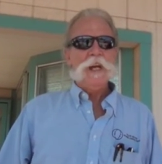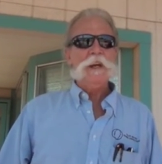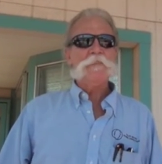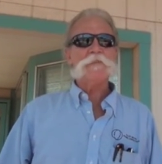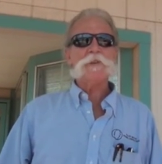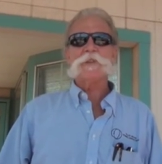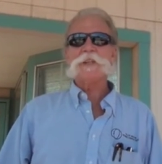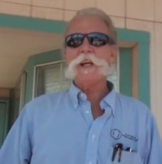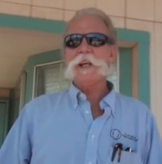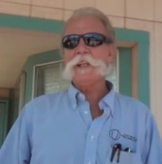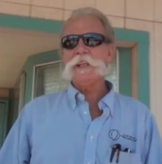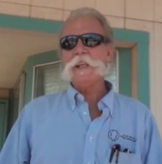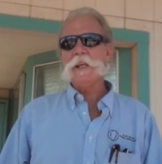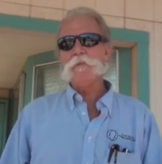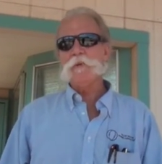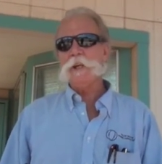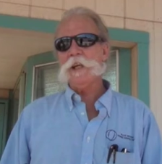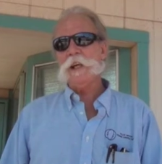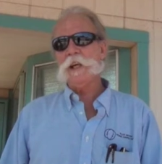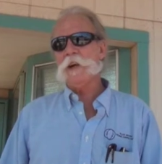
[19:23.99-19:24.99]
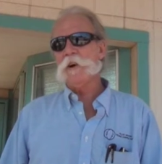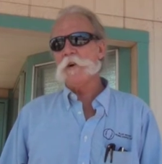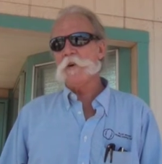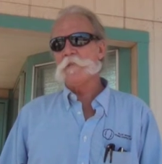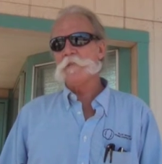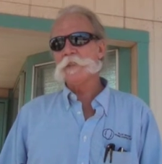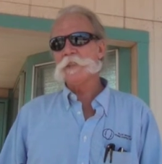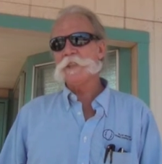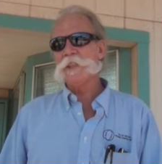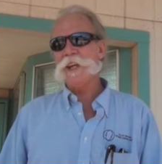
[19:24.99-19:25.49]
If there's anything we didn't go
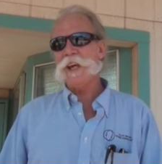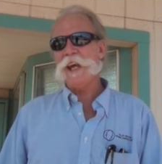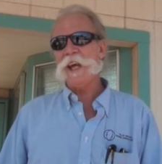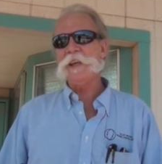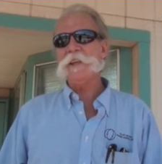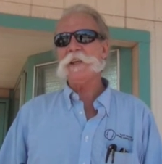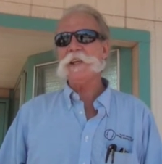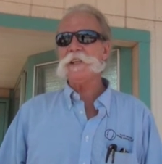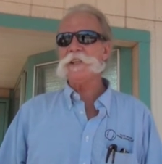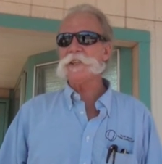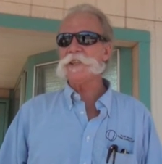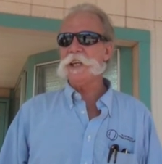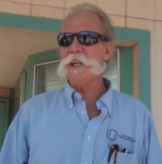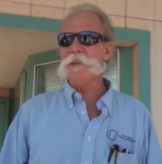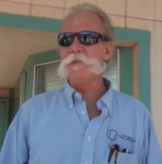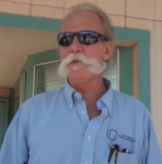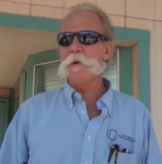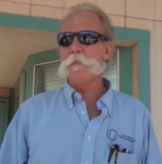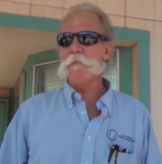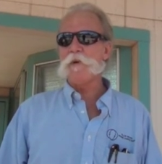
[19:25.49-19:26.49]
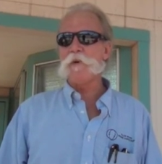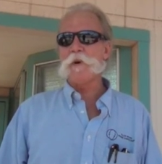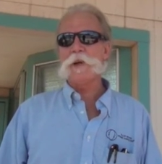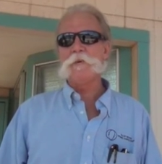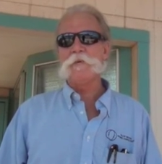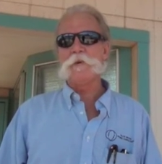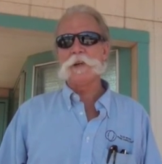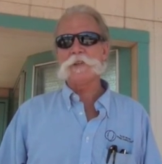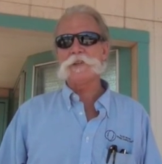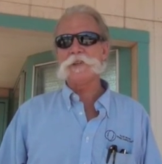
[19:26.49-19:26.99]
over today that you see in the report
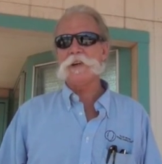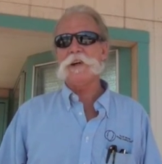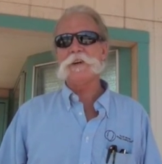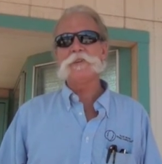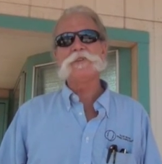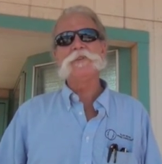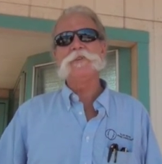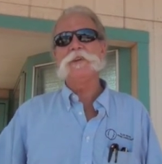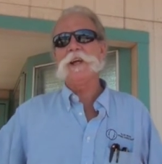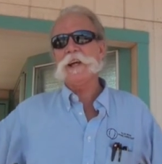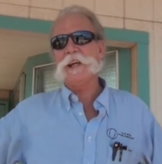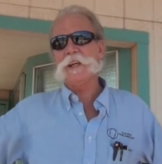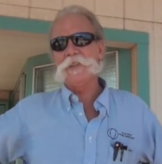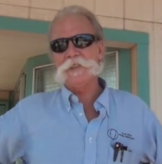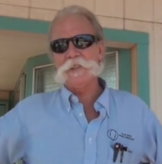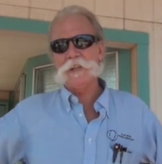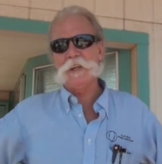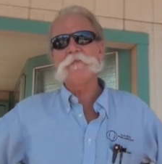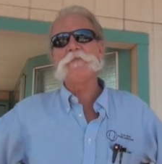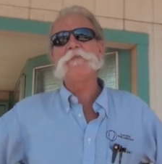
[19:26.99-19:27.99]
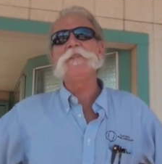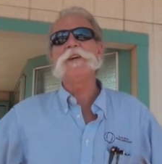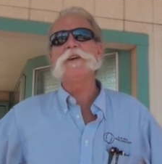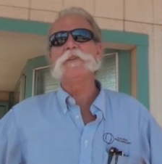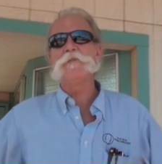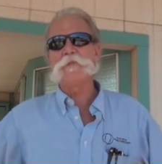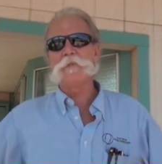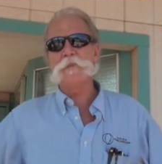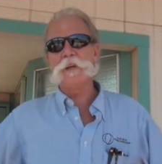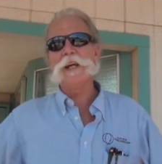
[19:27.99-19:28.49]
you want to talk to, like I said,
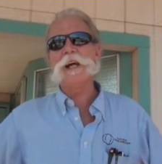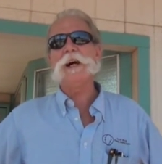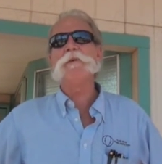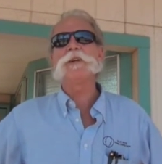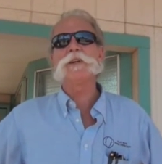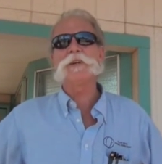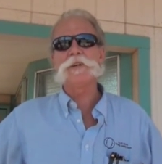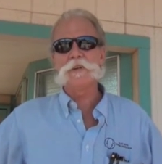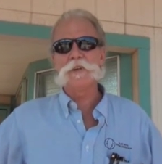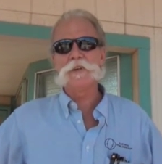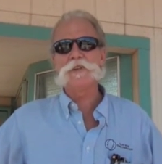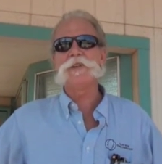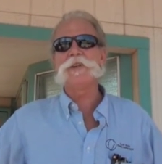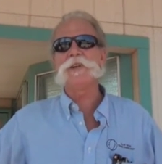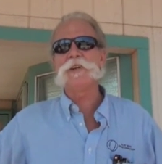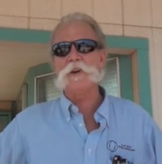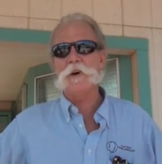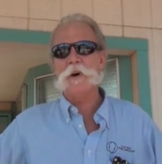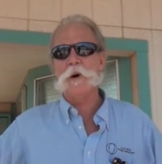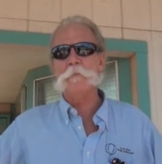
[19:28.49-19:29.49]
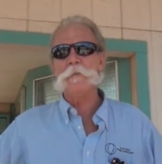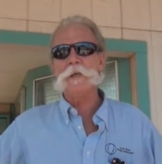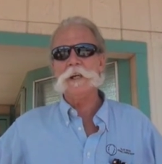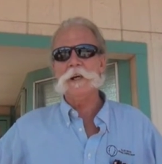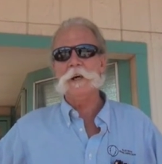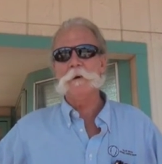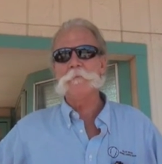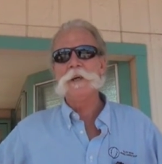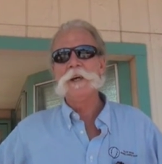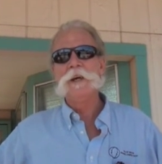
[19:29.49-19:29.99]
feel free. I would encourage you to call me
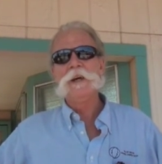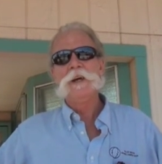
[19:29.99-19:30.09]
up.